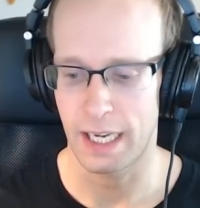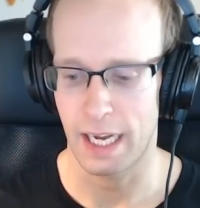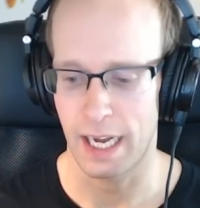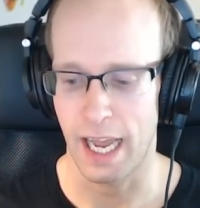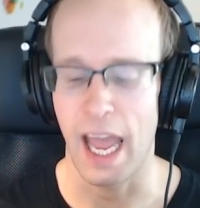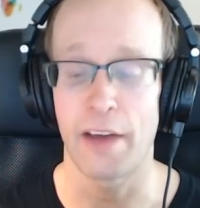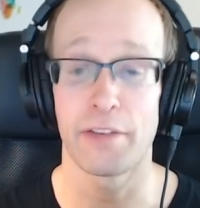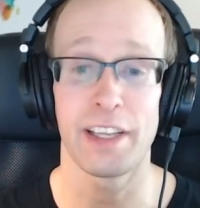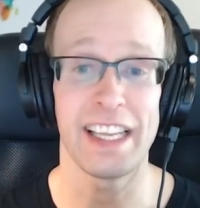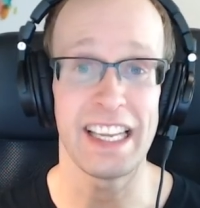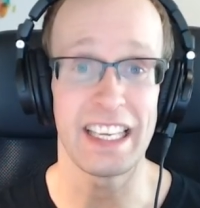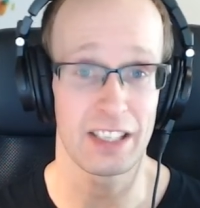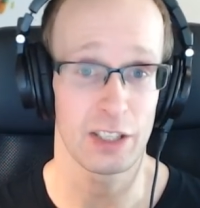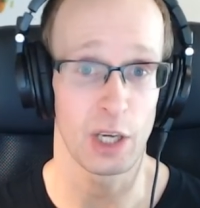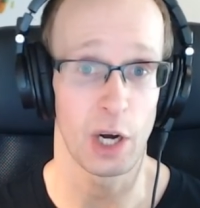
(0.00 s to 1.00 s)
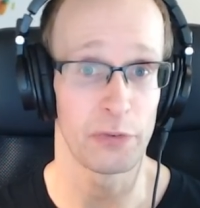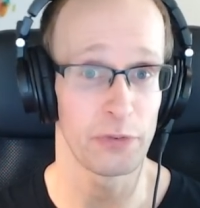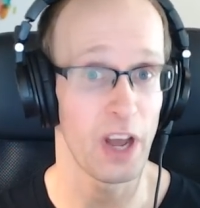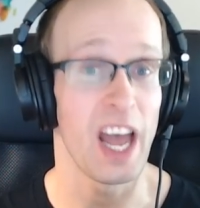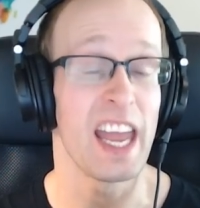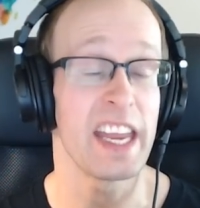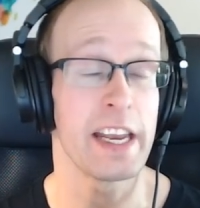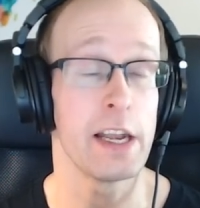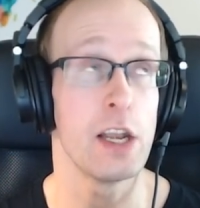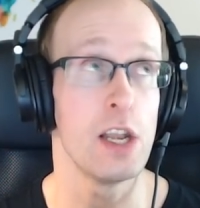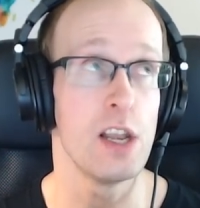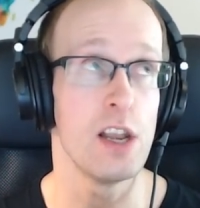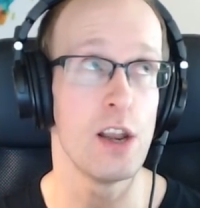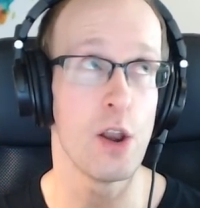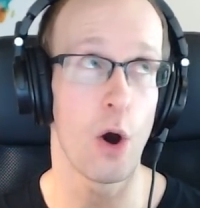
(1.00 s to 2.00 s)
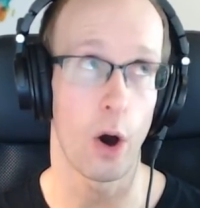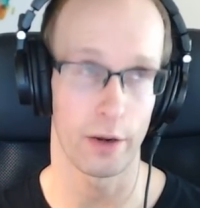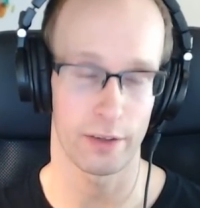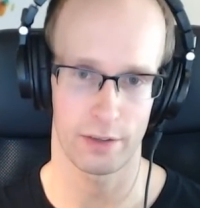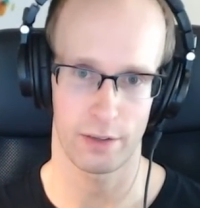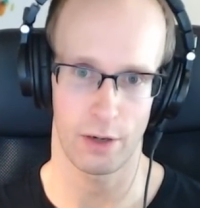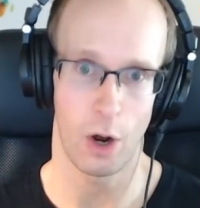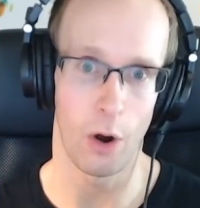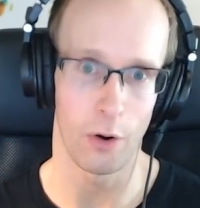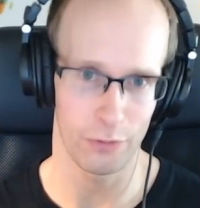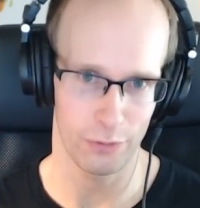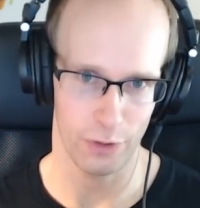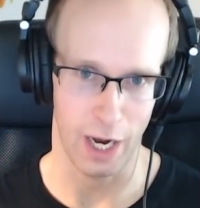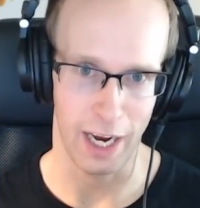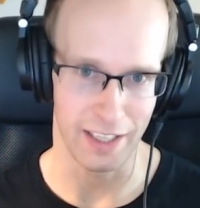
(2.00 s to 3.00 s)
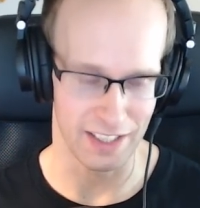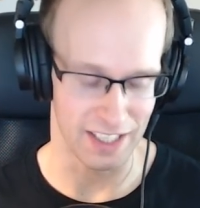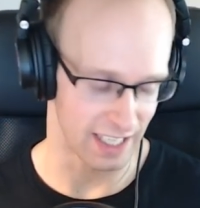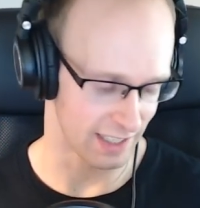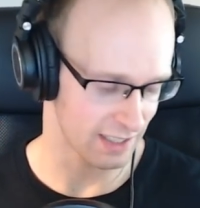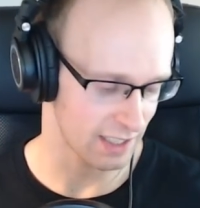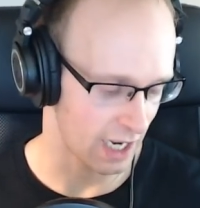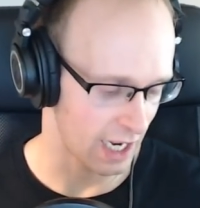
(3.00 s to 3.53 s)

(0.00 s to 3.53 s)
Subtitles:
a list of a lot of ideas.